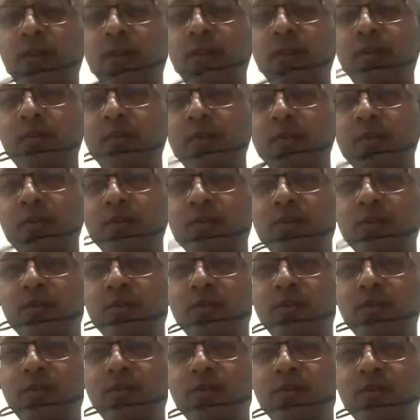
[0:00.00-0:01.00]
allowing me
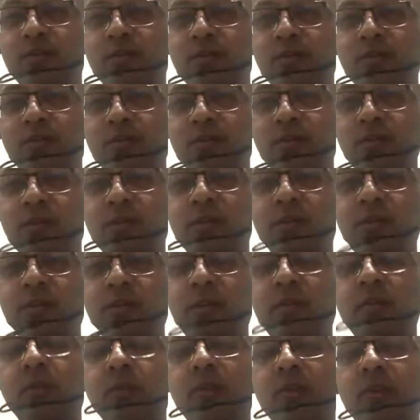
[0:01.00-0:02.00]
to
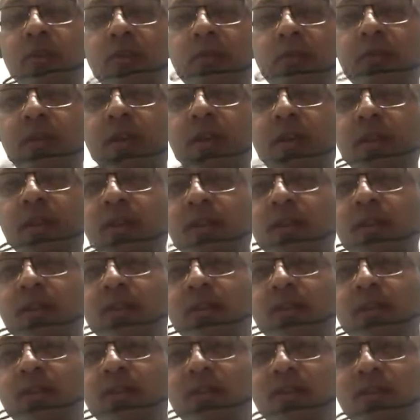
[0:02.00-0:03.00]
share what I am reading
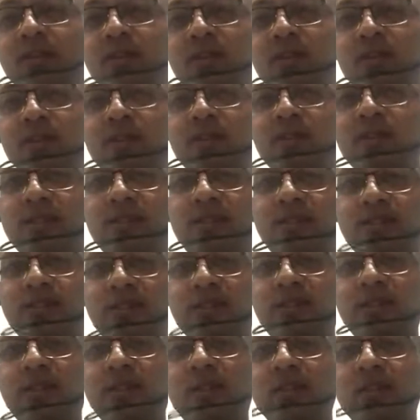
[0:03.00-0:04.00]
here.
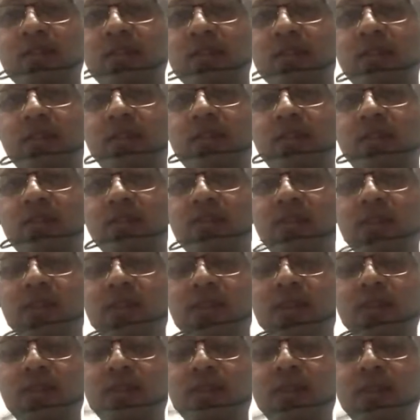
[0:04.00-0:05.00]
It is an
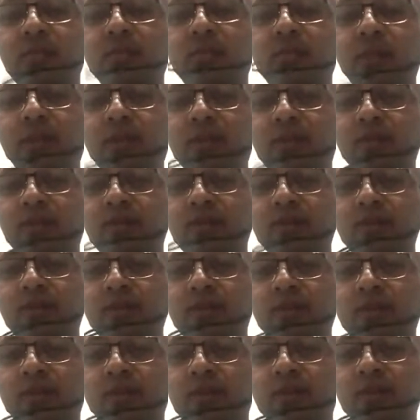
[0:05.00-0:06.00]
assembly of
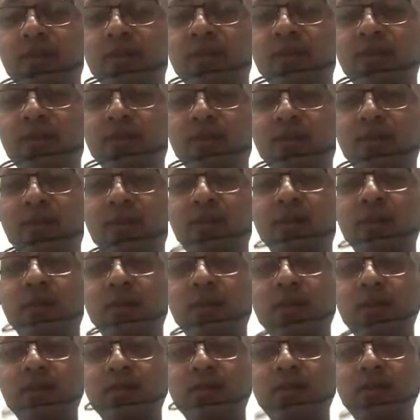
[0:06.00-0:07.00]

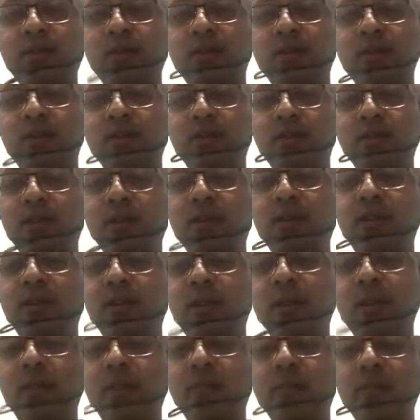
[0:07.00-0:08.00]
devotees where
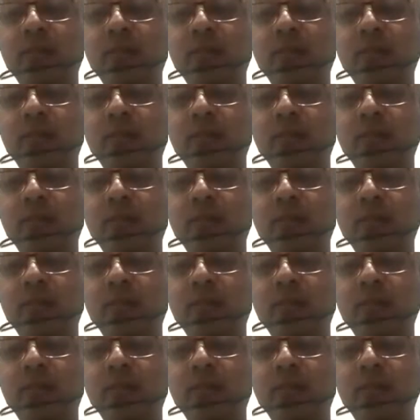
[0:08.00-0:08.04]
great